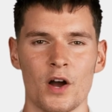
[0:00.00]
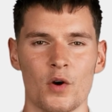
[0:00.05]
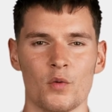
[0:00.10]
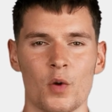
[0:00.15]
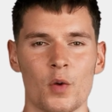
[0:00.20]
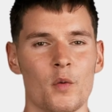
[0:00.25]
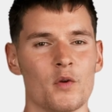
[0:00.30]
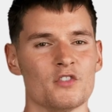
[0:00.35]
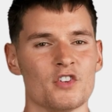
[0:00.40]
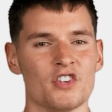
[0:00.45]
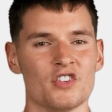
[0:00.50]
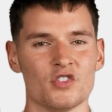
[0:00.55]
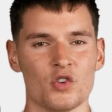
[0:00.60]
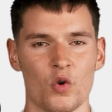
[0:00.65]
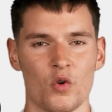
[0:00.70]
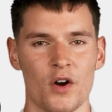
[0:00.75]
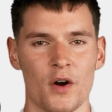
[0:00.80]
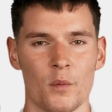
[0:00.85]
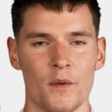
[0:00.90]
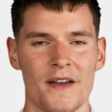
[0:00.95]
we want to
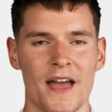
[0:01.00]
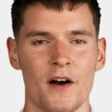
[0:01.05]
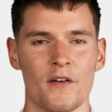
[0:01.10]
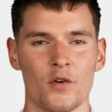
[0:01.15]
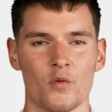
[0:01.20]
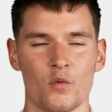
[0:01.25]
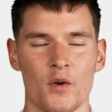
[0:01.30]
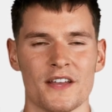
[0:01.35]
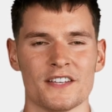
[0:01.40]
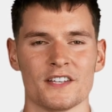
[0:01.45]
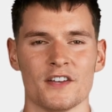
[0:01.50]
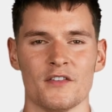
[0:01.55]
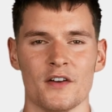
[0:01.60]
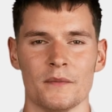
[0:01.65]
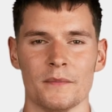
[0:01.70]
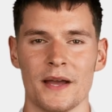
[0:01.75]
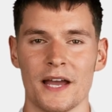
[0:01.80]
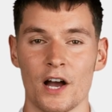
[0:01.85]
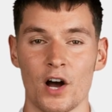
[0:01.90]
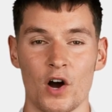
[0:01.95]
store it without the risk of
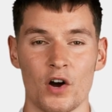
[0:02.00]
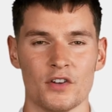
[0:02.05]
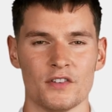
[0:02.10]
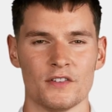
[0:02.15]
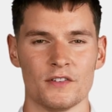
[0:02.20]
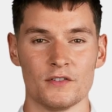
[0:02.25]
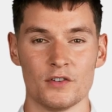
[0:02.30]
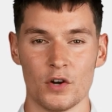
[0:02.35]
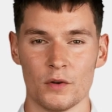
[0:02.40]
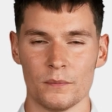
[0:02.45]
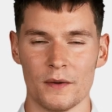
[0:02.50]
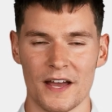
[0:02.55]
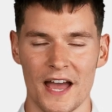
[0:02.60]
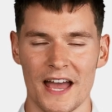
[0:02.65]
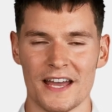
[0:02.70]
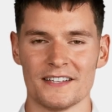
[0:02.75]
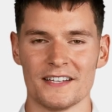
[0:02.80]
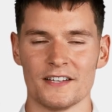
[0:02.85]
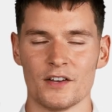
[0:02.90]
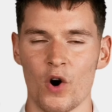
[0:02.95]
it being lost,
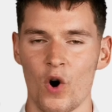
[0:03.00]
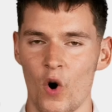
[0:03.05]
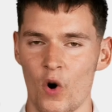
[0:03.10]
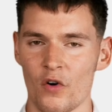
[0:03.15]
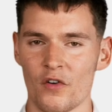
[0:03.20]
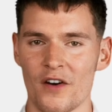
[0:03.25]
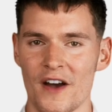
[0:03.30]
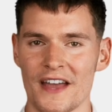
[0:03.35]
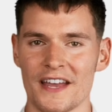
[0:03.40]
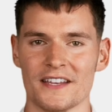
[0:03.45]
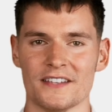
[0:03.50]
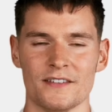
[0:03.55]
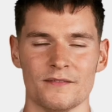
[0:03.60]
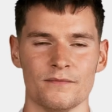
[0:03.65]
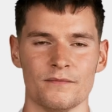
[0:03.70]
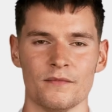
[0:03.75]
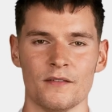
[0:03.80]
duplicated, or faked.